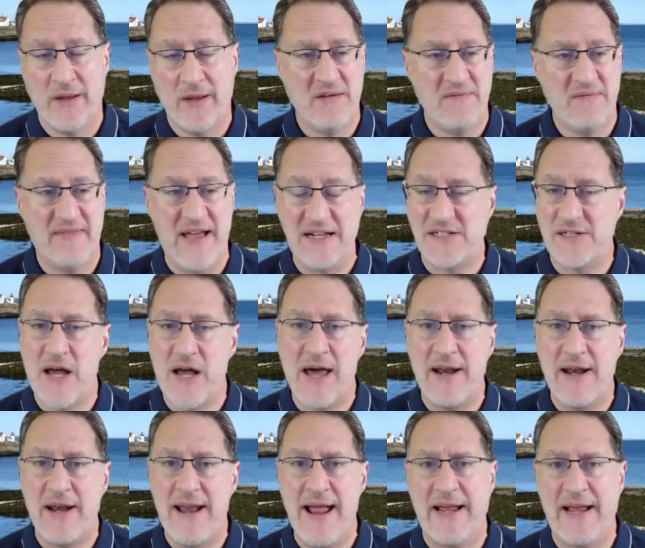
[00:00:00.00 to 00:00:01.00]
That's not
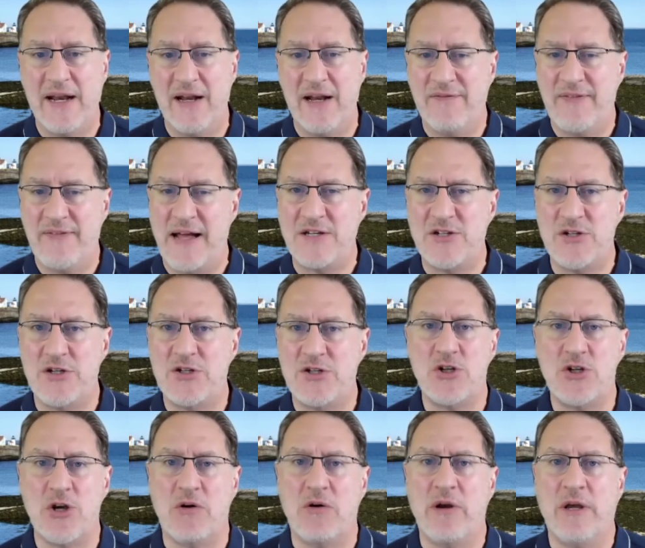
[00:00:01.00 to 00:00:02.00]
a negative. That's just
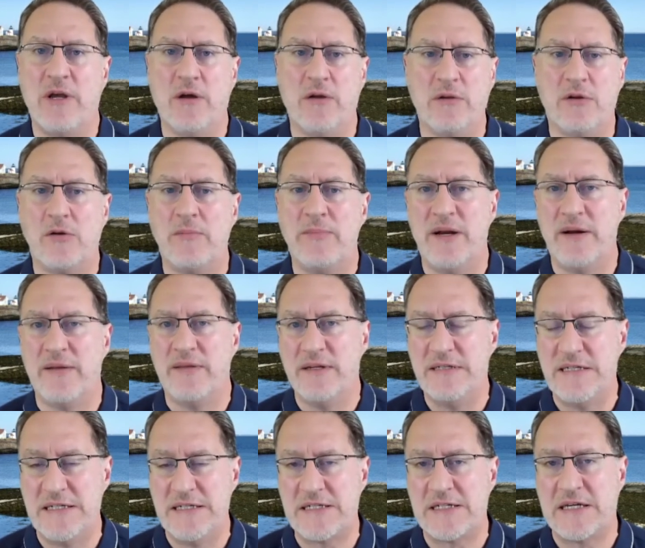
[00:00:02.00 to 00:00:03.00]
showing you a little bit of the
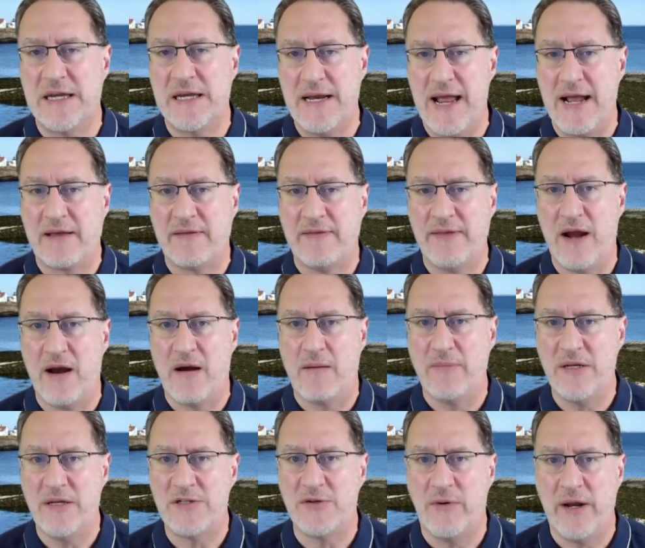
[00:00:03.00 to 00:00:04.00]
disconnect there
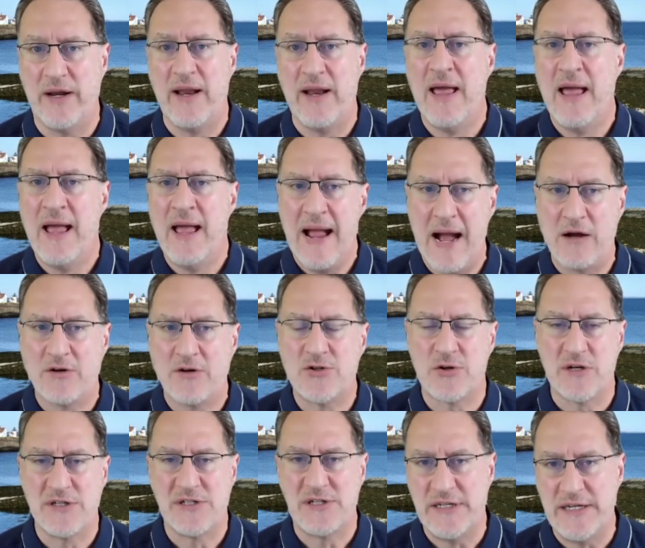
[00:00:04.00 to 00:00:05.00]
between how
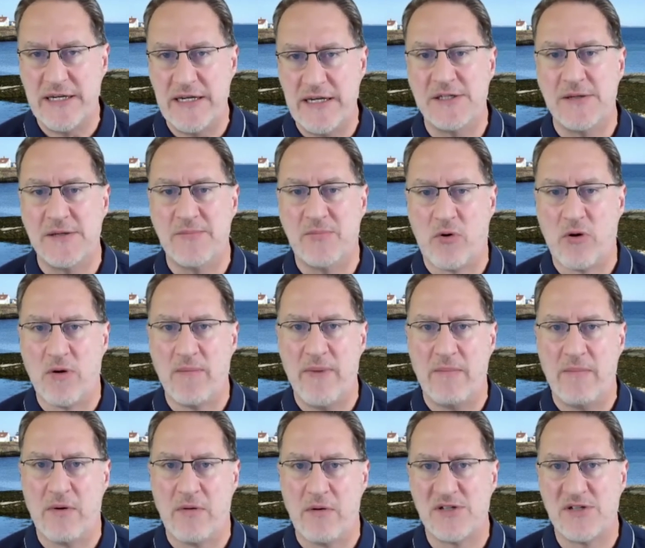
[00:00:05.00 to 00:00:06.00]
trustees and board
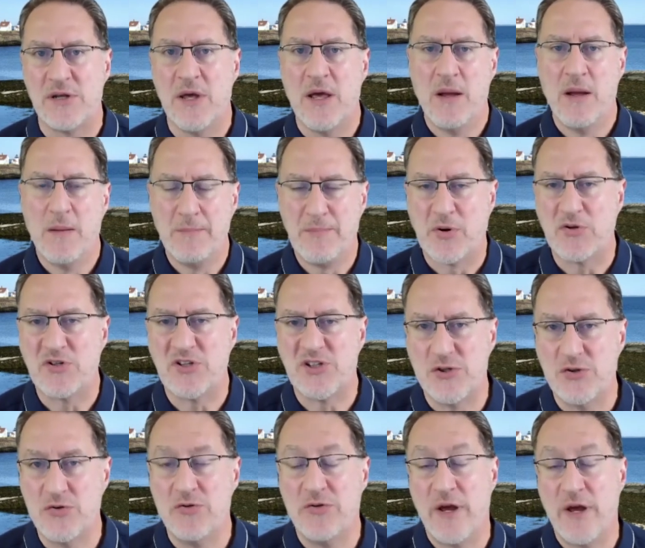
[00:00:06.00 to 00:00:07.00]
members
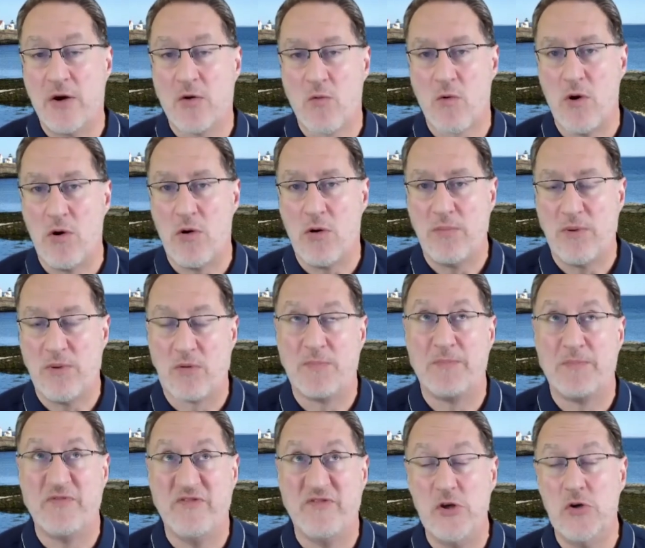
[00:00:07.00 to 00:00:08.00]
pursue their role or
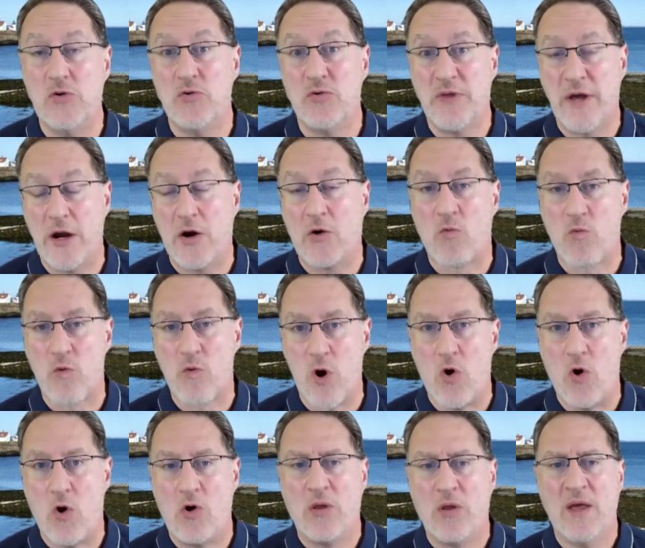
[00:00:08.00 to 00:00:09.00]
view their
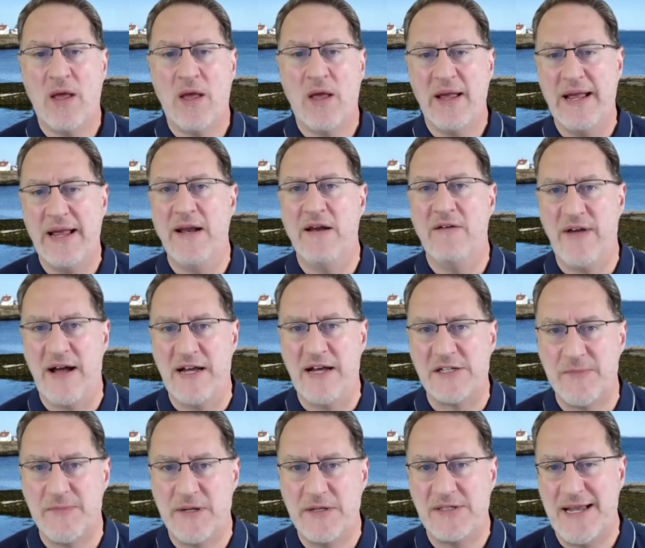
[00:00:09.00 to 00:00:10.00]
role in
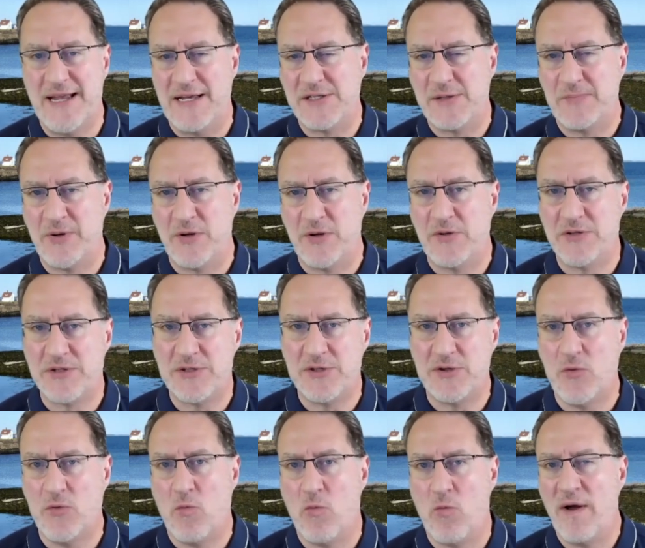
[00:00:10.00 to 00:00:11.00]
investments as opposed
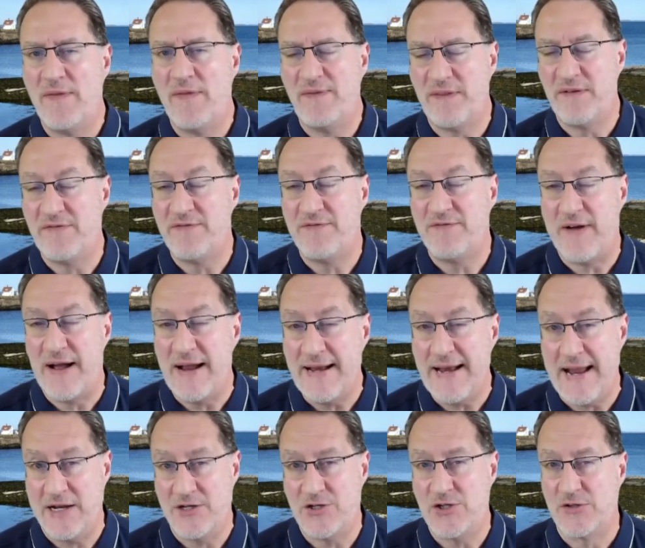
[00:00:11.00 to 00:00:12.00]
to what the
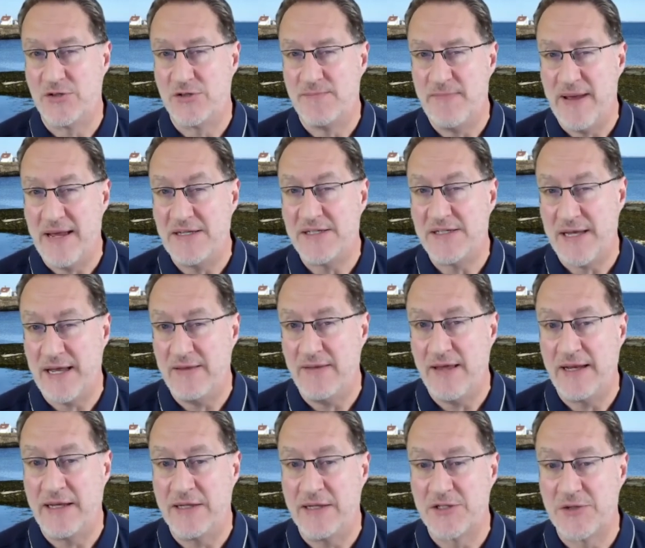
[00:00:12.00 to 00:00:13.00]
financials may say
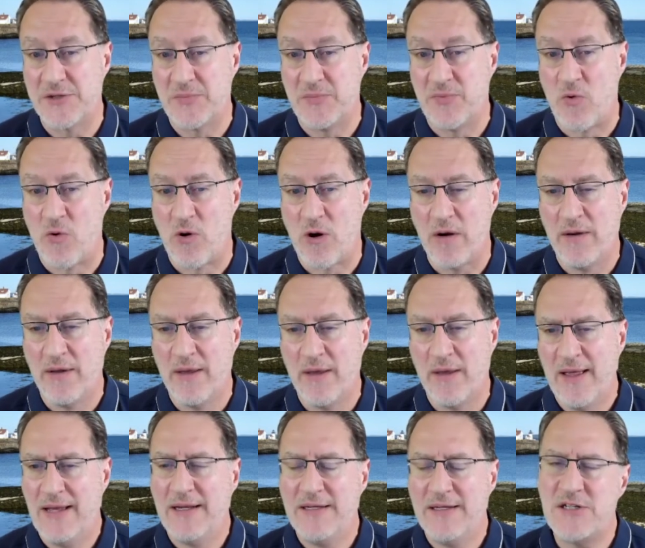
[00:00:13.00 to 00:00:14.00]
they can support.
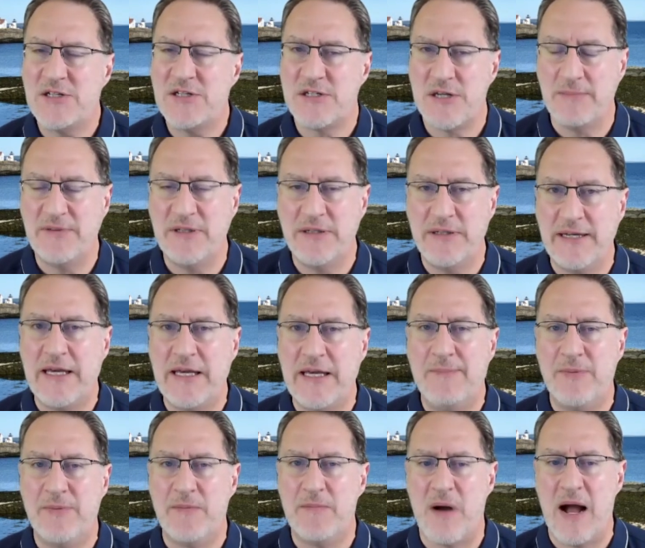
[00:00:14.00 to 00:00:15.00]
Just something to
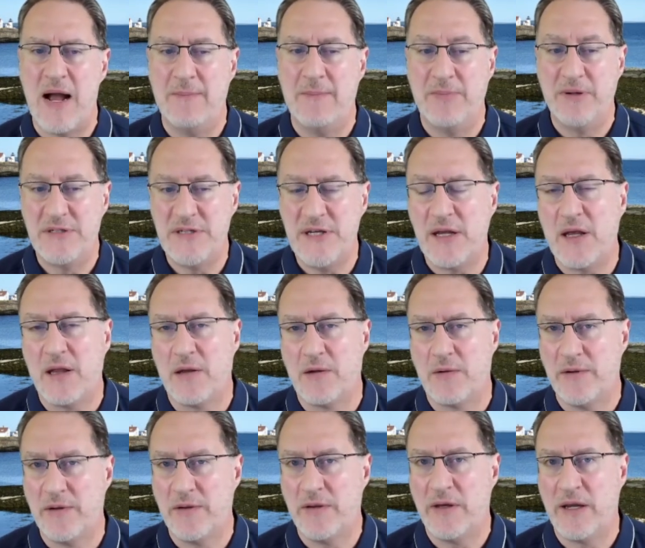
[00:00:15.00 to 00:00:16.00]
keep in mind, particularly
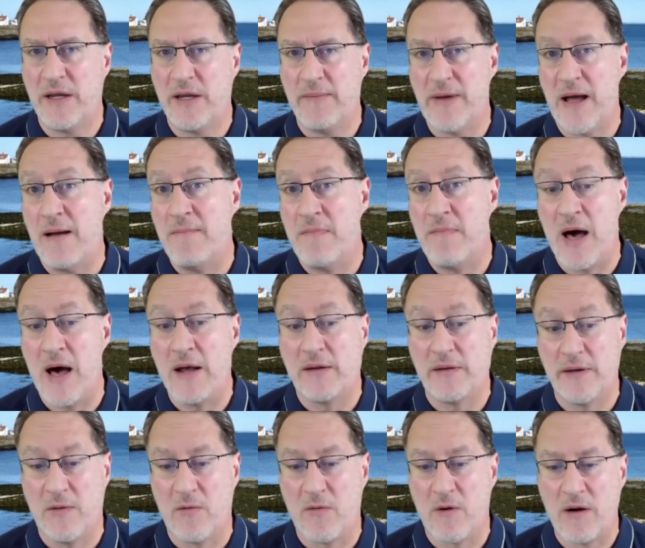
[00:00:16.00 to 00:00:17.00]
when you're thinking about
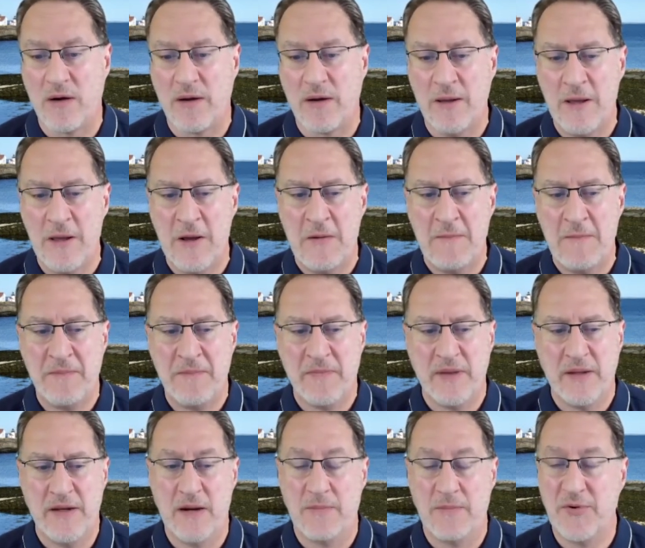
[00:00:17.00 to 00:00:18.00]
modeling work.
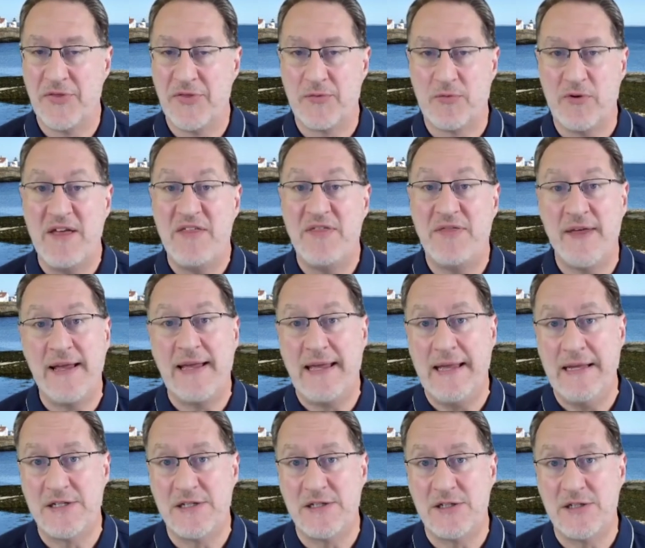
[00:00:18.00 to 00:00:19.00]
Number three, think
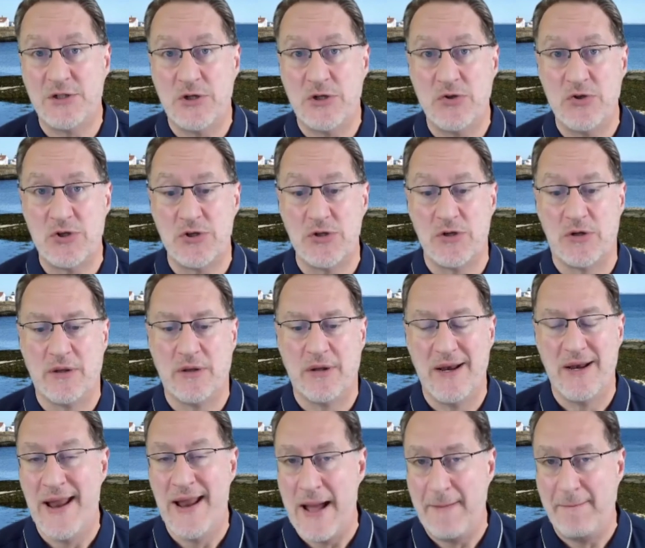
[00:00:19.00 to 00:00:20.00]
institutional,
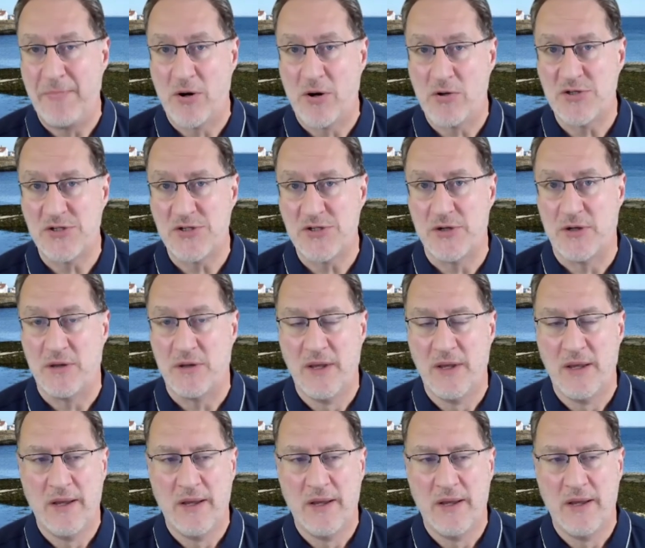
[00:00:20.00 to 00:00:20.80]
not personal.